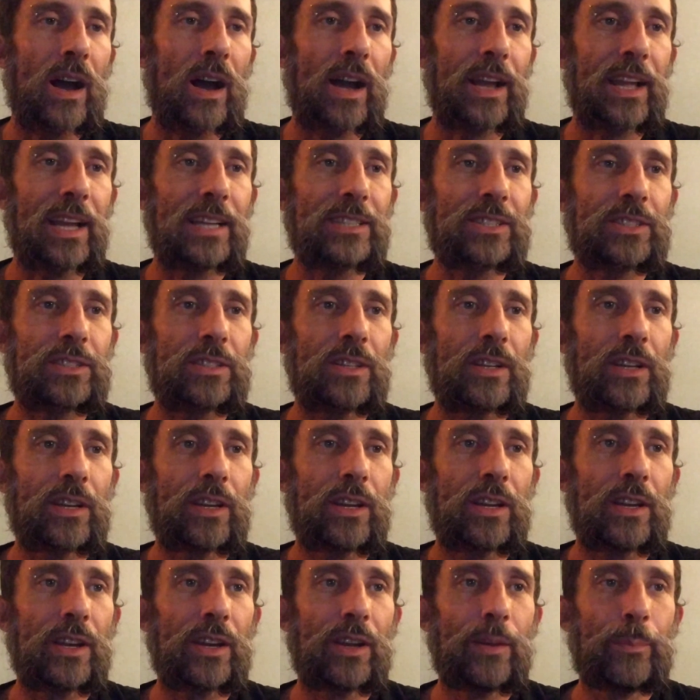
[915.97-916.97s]
I guess
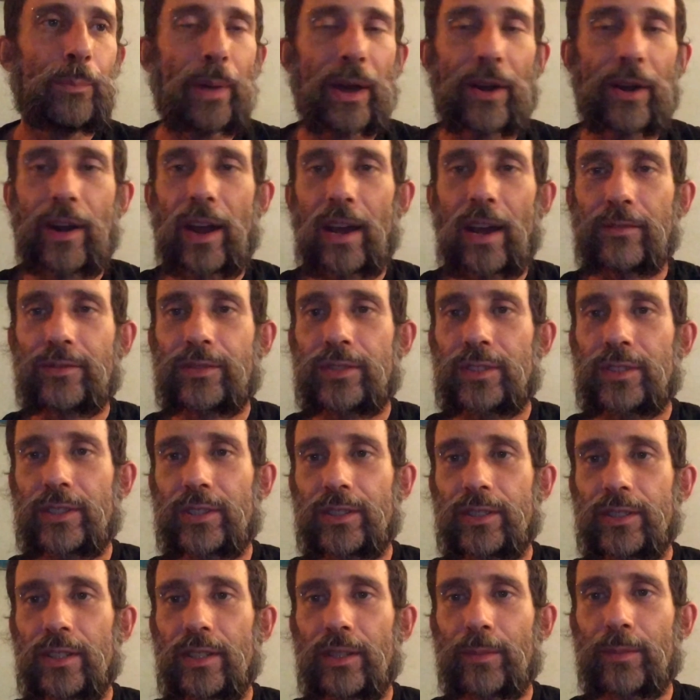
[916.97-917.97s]
it better have
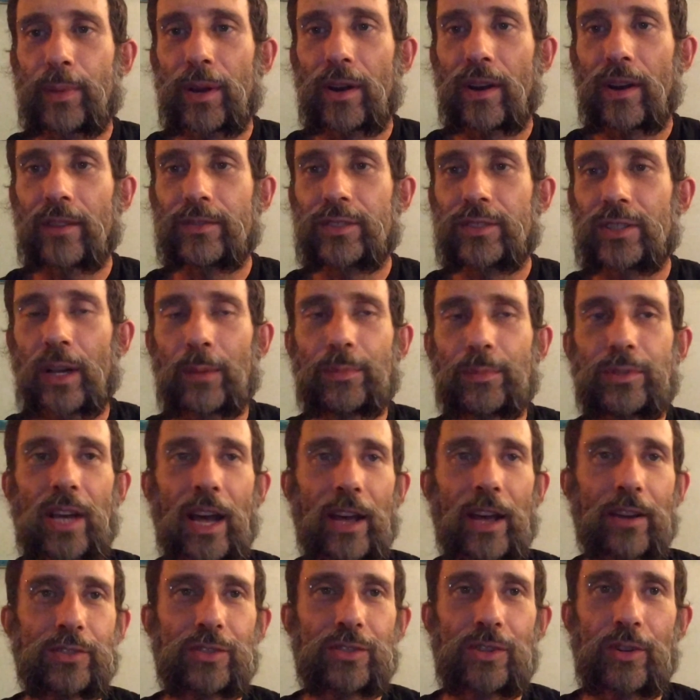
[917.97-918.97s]

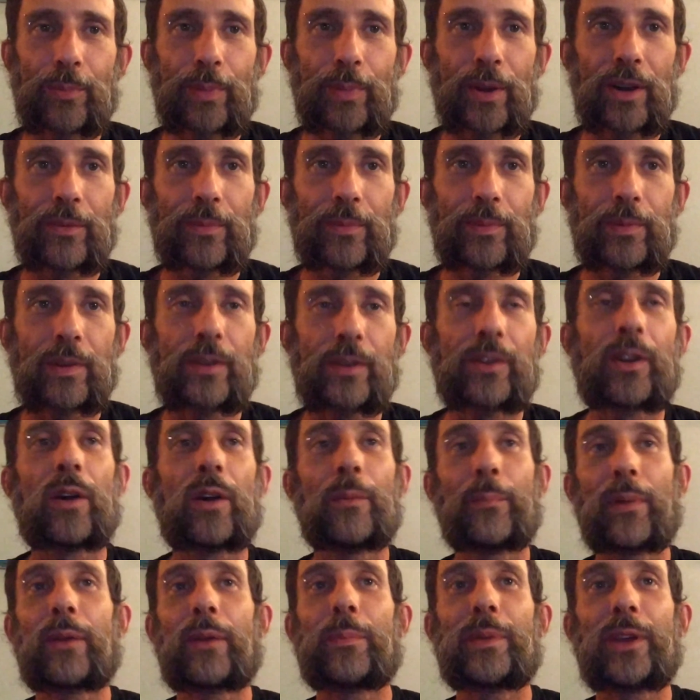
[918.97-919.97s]
subtitles, or it better
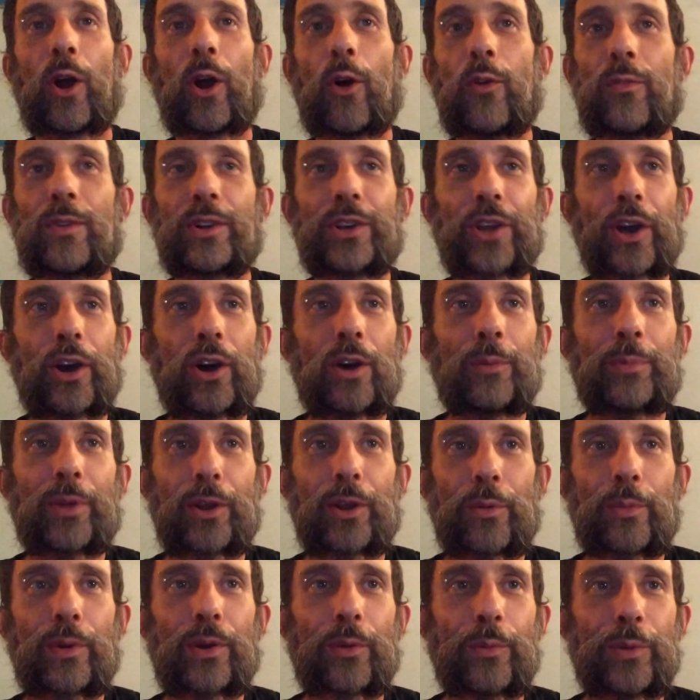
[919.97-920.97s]
be overdubbed.
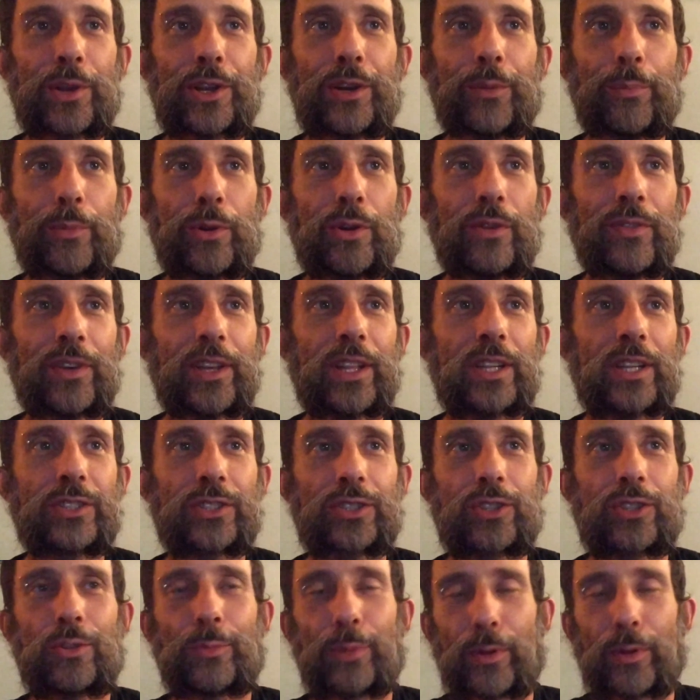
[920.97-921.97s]
I don't want to read a movie.
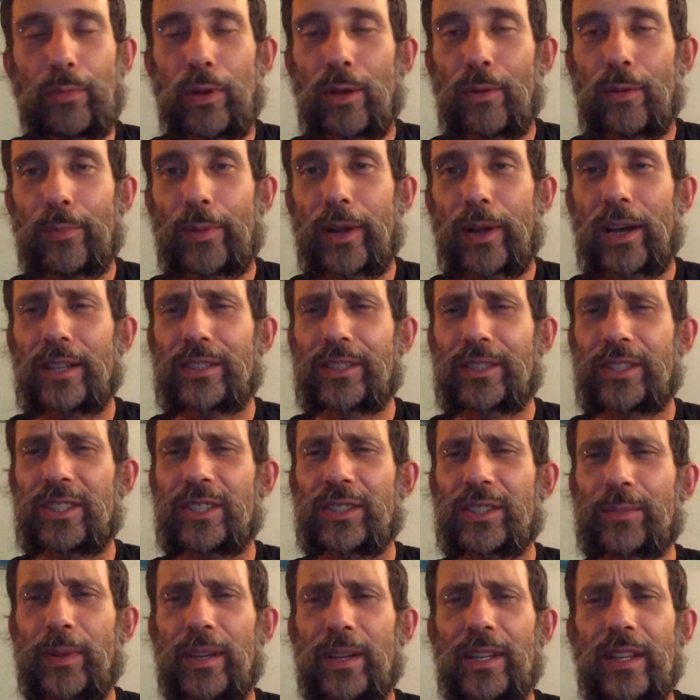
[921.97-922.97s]
That's stupid, blah, blah, blah. To
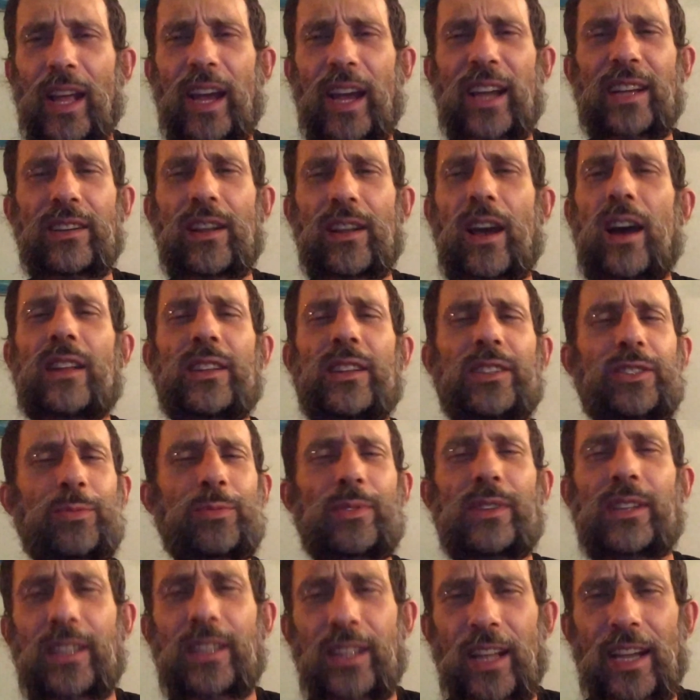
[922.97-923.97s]
just being like, no,
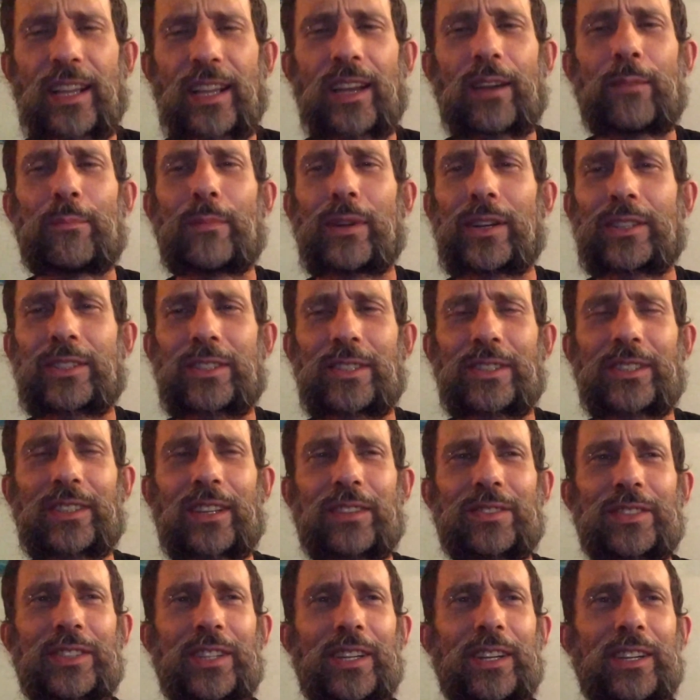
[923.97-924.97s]
let's really like immerse
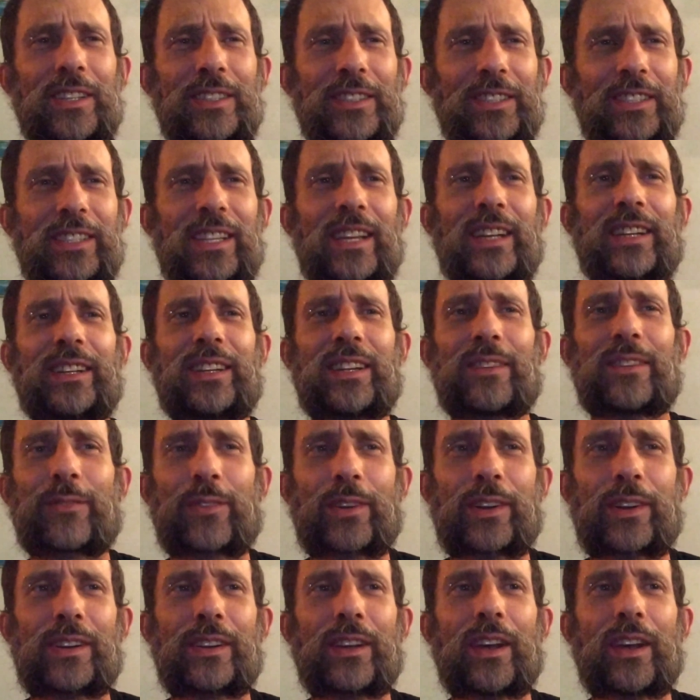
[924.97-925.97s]
ourselves in here and see a
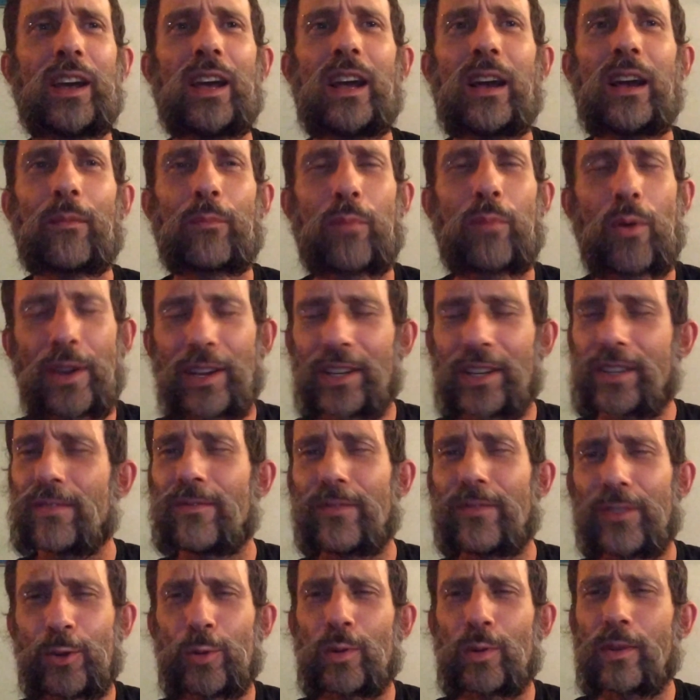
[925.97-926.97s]
different point
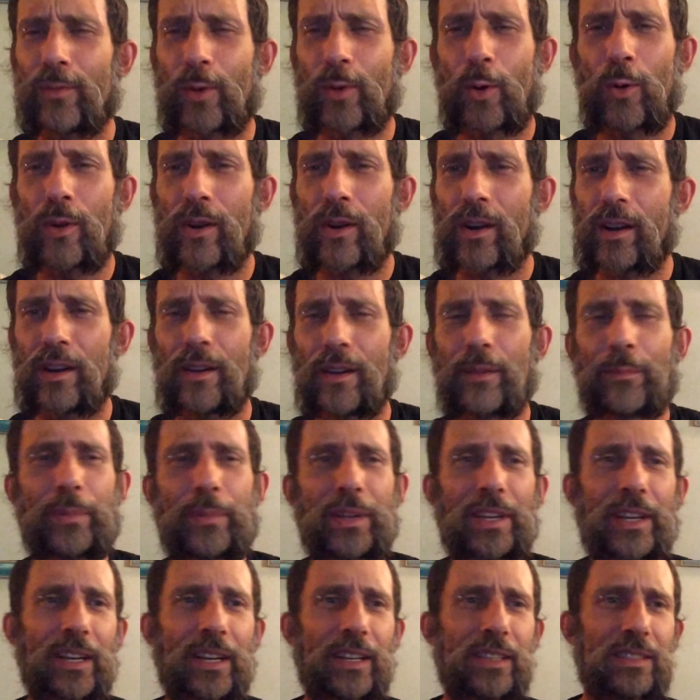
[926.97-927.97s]
of view of horror,
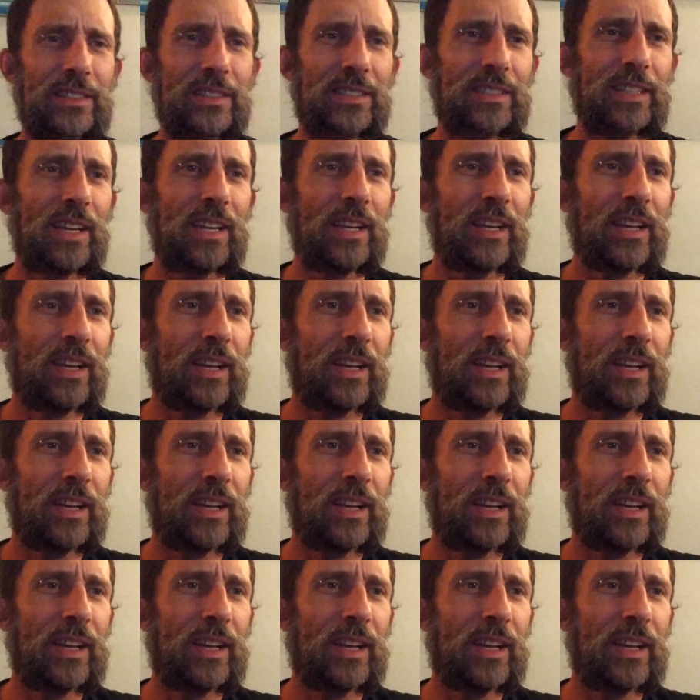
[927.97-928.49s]
because,